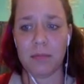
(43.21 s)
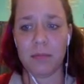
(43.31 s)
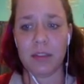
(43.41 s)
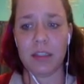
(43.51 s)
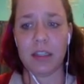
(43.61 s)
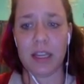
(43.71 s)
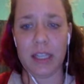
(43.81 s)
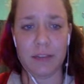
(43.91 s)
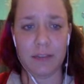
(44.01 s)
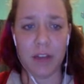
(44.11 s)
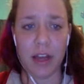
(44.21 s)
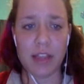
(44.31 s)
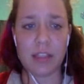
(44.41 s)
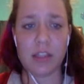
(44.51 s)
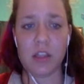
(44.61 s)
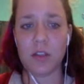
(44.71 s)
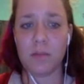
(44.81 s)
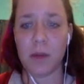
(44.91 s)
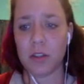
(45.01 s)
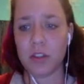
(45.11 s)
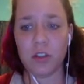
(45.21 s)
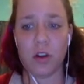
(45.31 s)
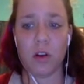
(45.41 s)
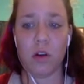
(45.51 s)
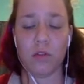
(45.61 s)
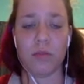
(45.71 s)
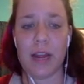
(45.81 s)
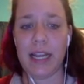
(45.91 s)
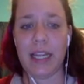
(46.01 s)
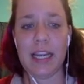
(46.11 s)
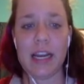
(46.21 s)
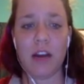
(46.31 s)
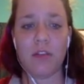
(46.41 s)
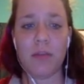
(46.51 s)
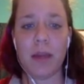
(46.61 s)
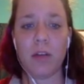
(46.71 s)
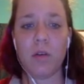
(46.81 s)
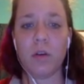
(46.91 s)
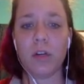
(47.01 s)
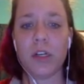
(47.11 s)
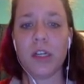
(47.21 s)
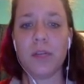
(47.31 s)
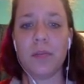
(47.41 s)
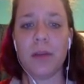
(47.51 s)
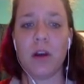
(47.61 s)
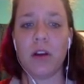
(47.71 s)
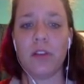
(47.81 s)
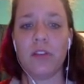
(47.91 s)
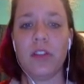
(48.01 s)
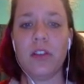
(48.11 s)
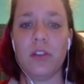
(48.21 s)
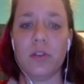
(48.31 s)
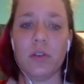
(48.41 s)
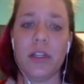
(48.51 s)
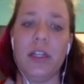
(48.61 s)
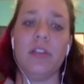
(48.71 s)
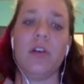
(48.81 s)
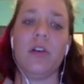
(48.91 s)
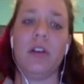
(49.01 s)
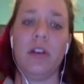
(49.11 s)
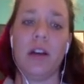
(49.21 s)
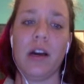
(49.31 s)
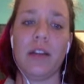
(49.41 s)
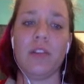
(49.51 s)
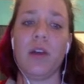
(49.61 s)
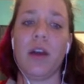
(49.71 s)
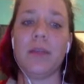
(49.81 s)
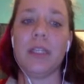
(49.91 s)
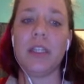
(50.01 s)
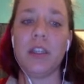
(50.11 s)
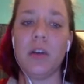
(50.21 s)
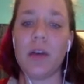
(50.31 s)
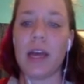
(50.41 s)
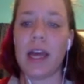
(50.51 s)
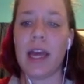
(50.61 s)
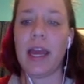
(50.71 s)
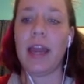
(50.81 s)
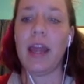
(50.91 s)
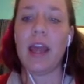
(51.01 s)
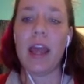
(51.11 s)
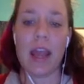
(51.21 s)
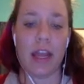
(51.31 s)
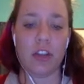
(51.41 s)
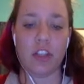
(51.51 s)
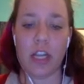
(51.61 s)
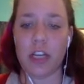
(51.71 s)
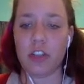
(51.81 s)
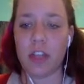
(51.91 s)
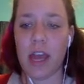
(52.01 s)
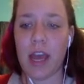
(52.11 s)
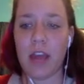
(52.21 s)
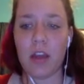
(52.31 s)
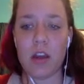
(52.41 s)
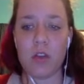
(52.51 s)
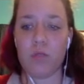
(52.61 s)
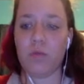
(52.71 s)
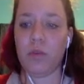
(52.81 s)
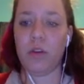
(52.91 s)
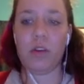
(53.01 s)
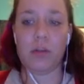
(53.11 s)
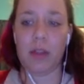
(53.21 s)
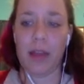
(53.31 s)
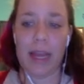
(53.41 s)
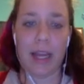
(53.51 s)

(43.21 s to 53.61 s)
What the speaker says: Lucky for us, the sponsors are already in alphabetical order, but our signatories are not. So I'm going to go ahead and change that real quick.